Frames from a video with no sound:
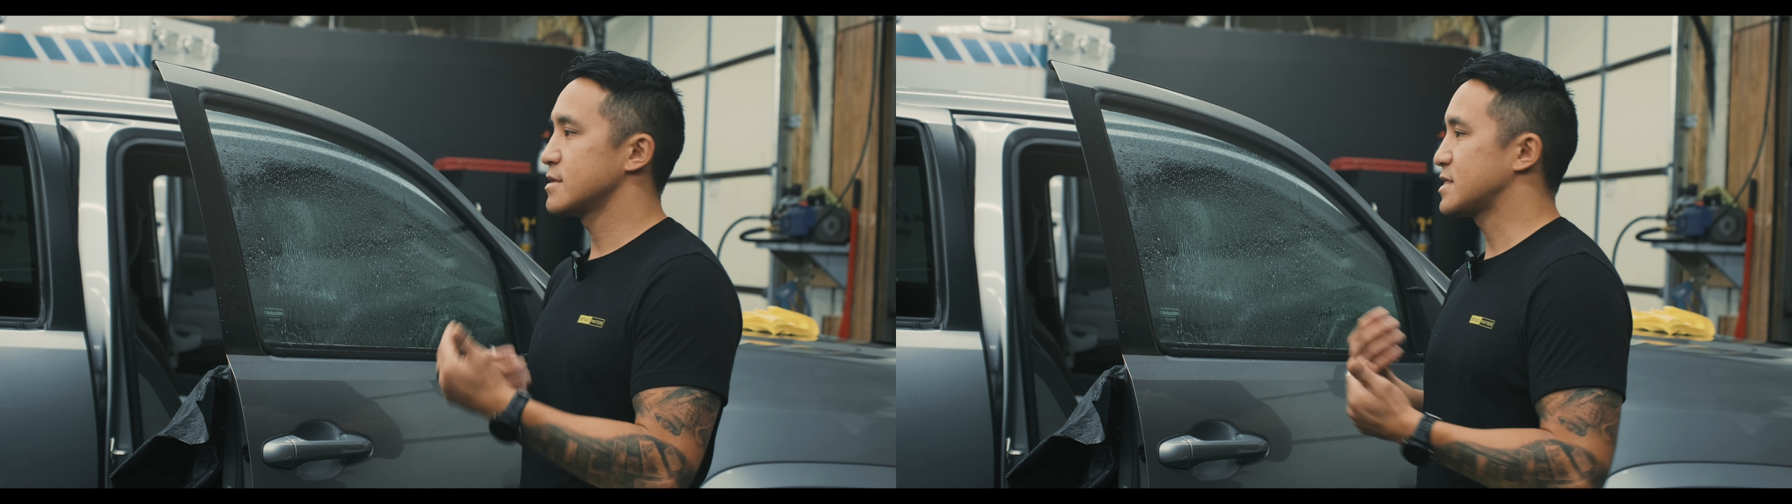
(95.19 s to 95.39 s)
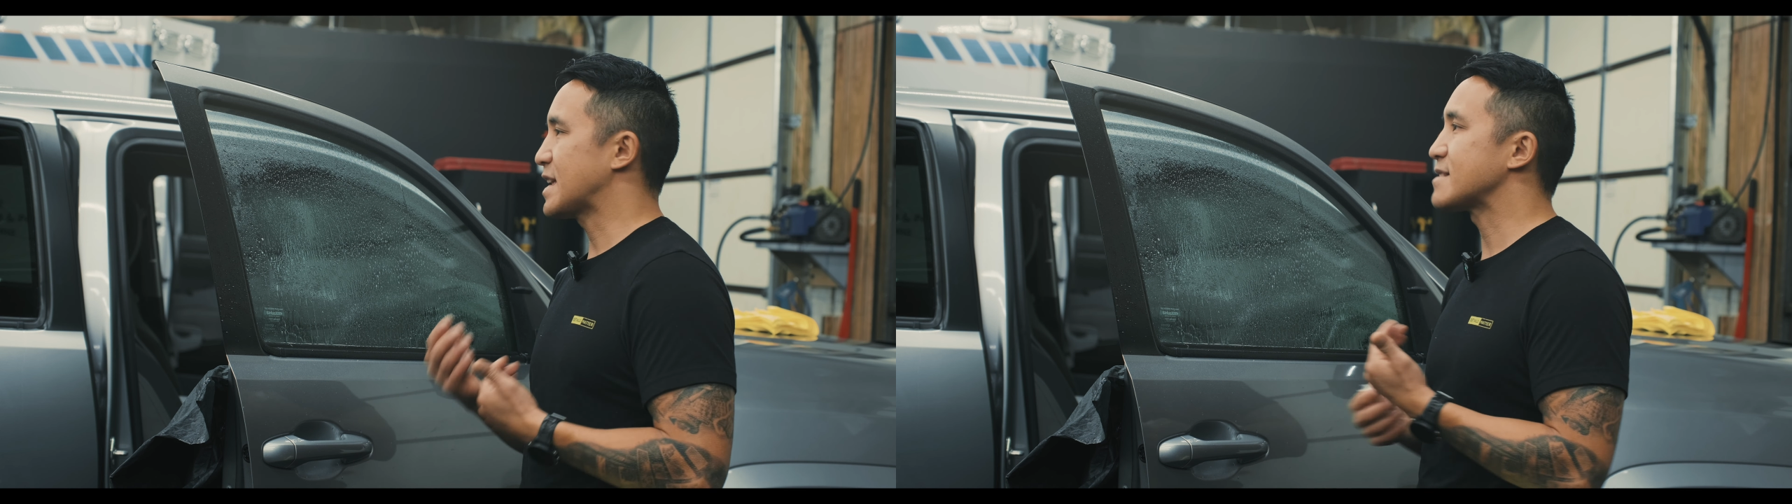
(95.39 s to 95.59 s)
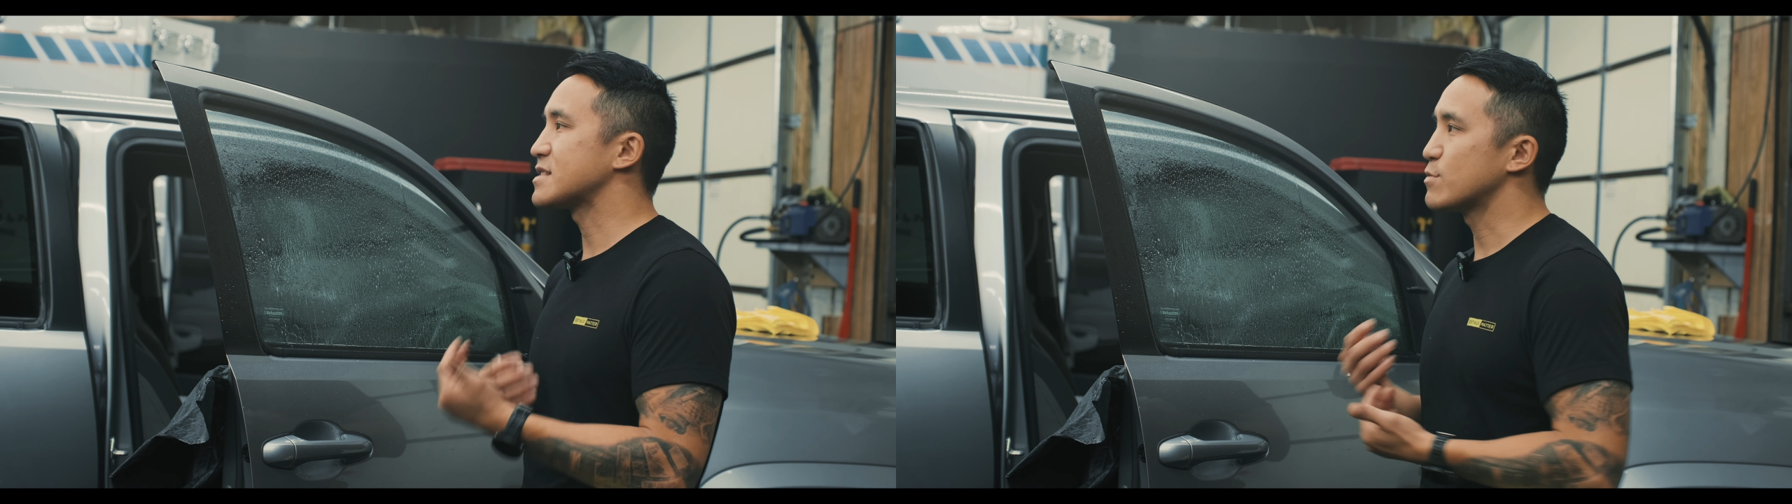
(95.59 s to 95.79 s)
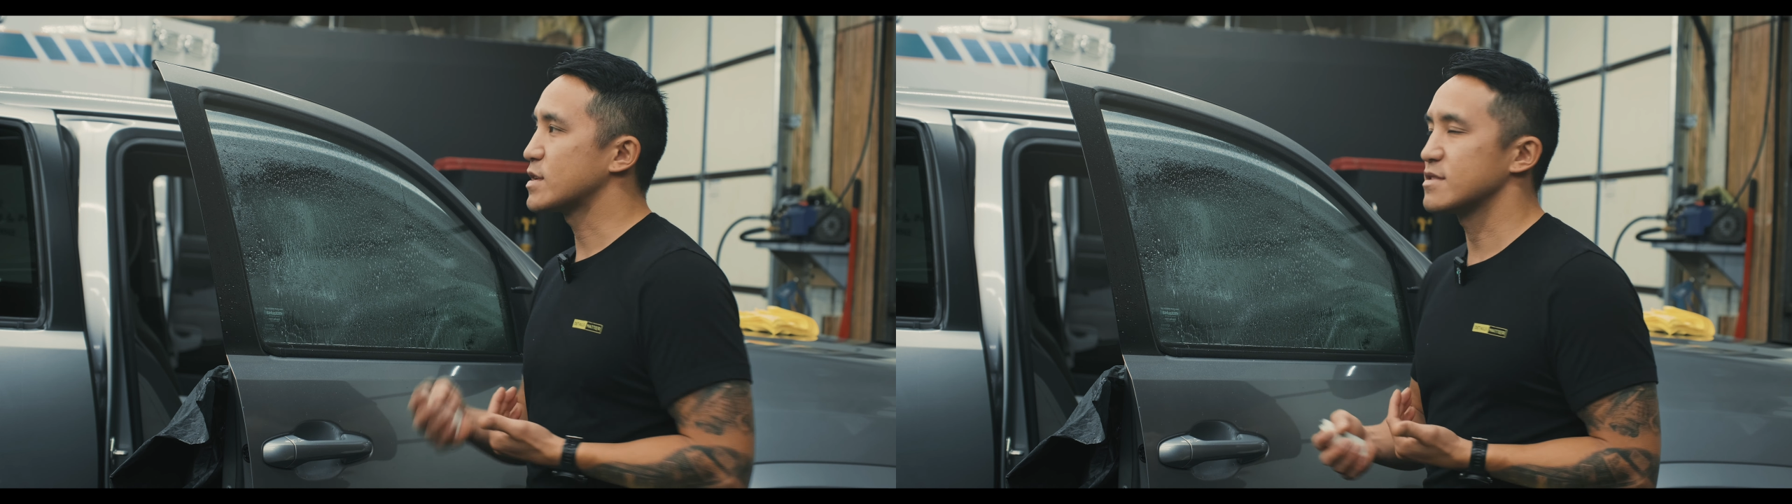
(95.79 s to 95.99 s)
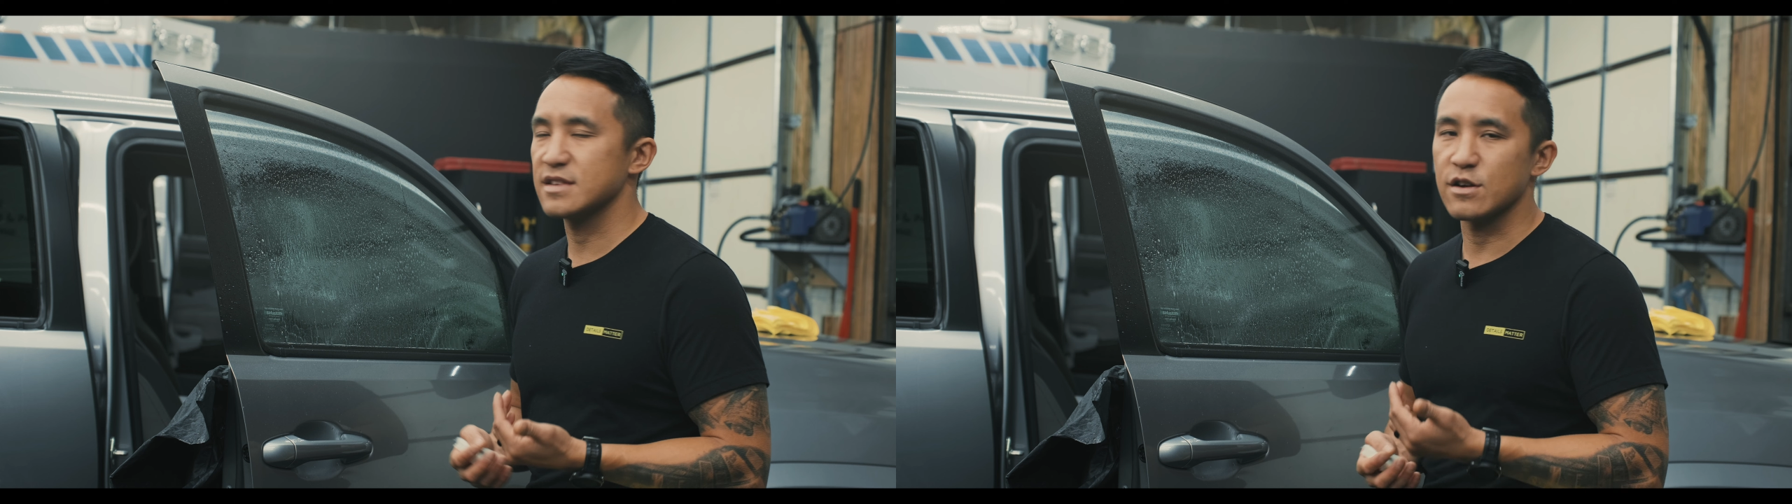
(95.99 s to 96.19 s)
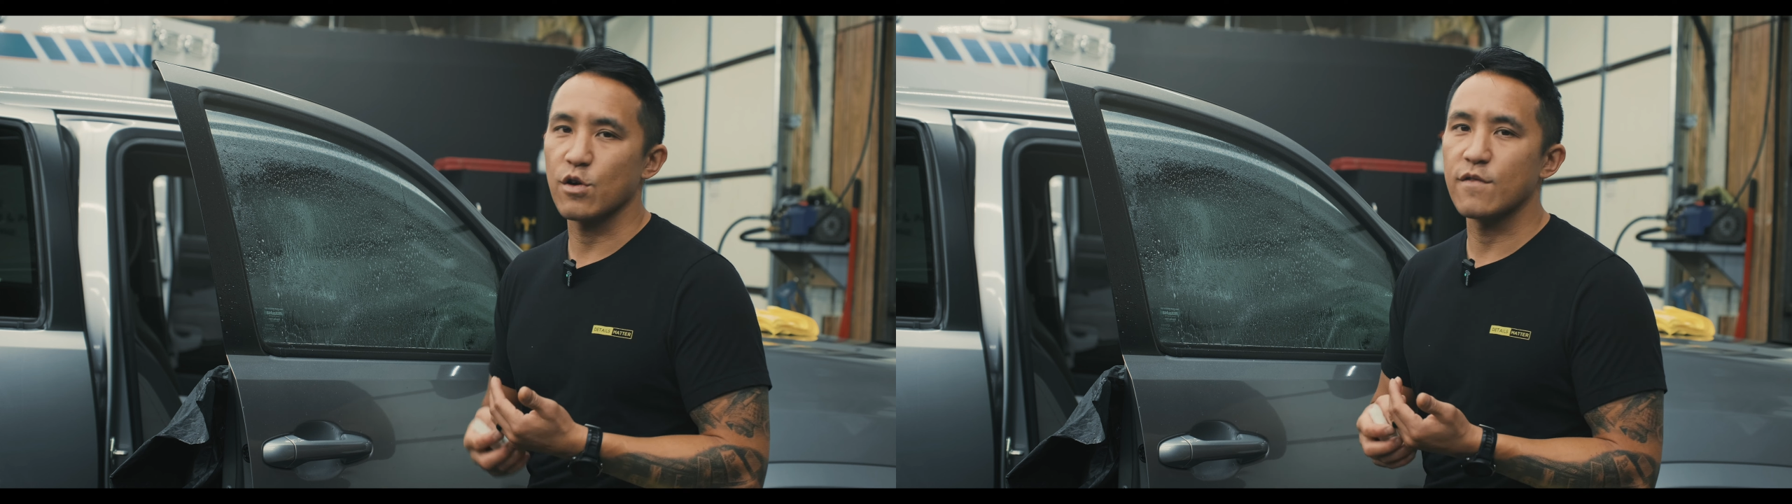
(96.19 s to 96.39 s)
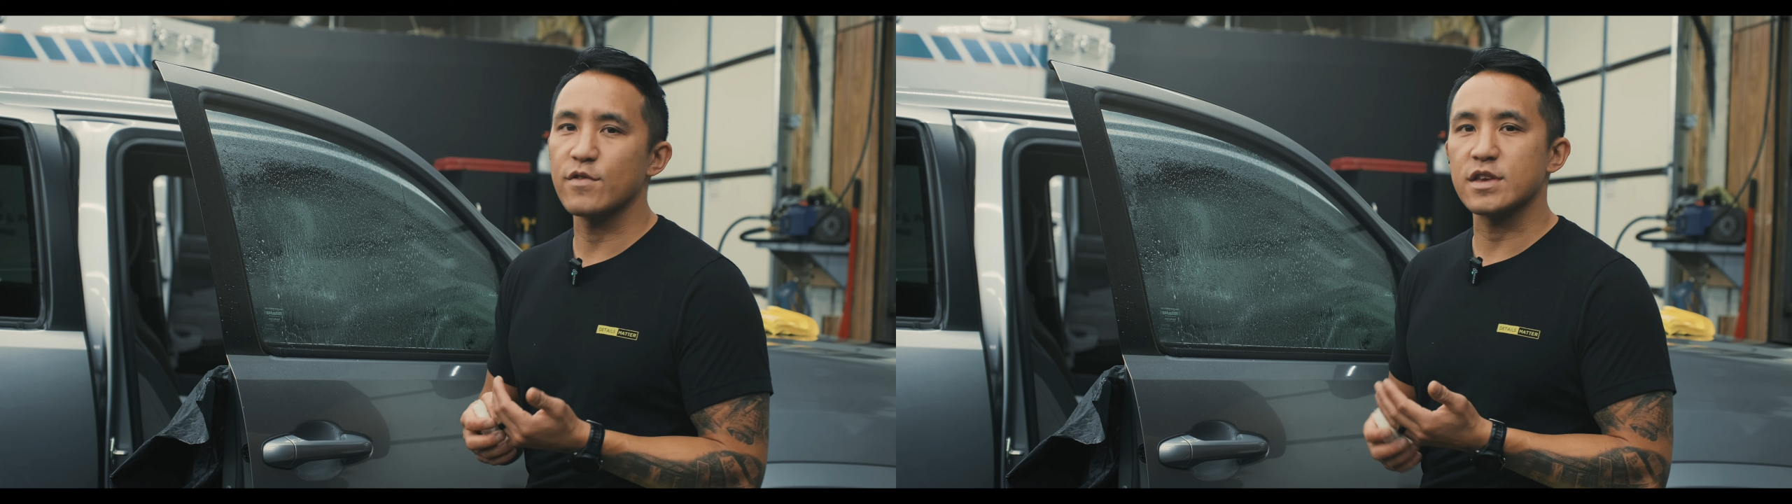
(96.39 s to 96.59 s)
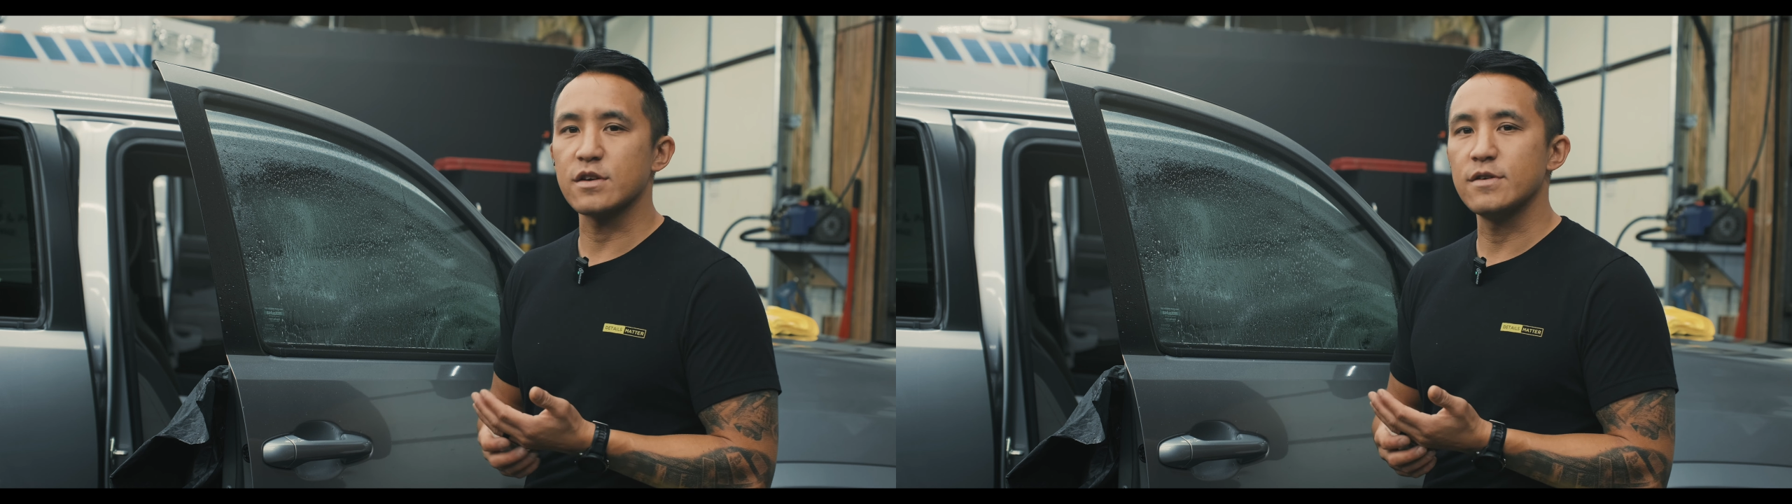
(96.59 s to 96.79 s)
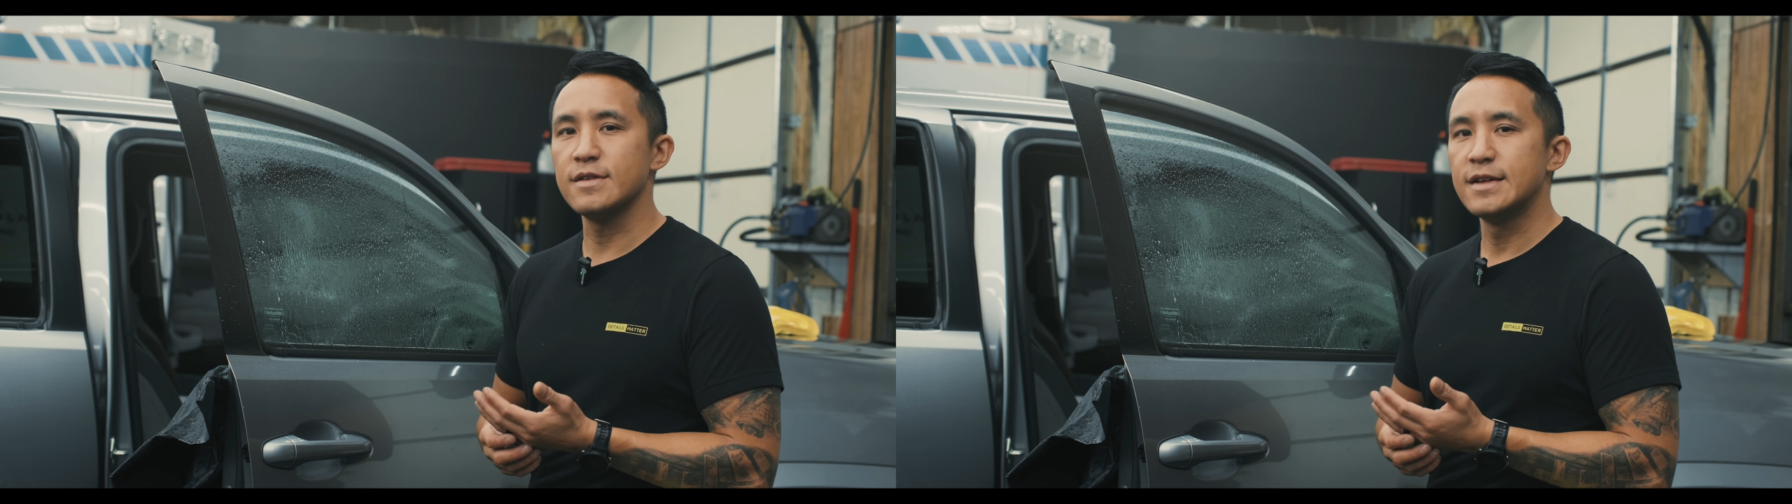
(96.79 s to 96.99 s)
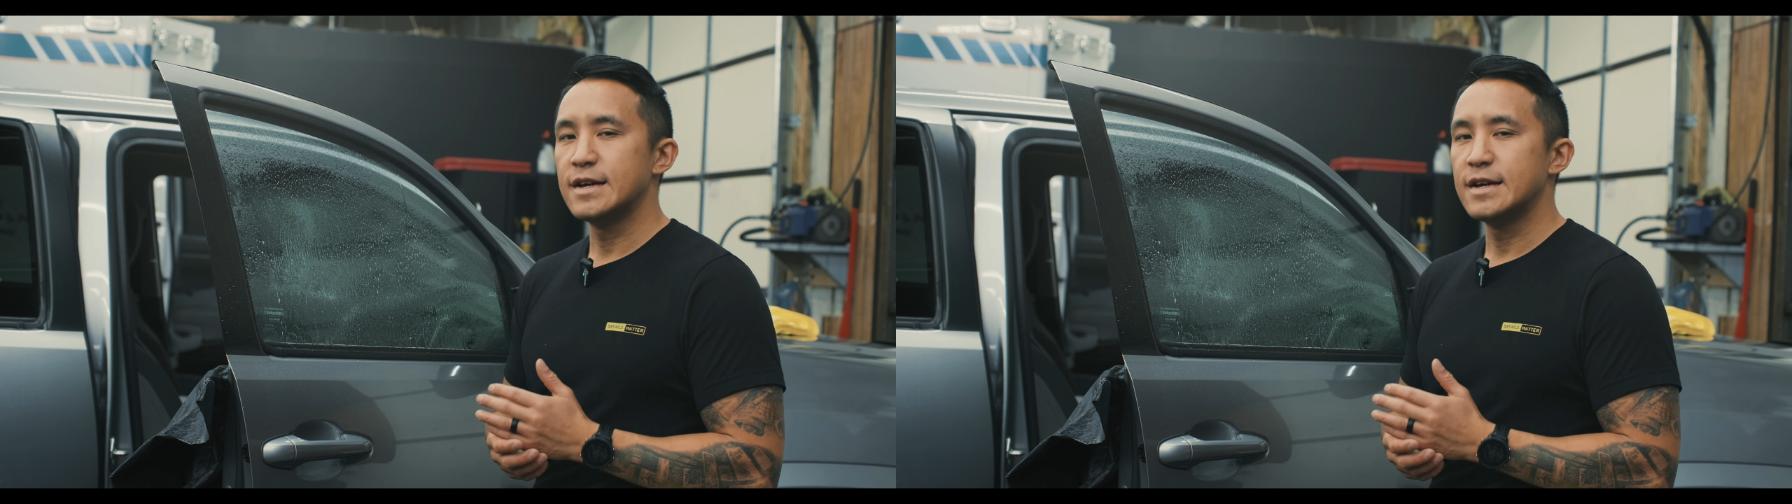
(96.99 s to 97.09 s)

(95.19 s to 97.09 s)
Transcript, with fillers: things that we consider overkill,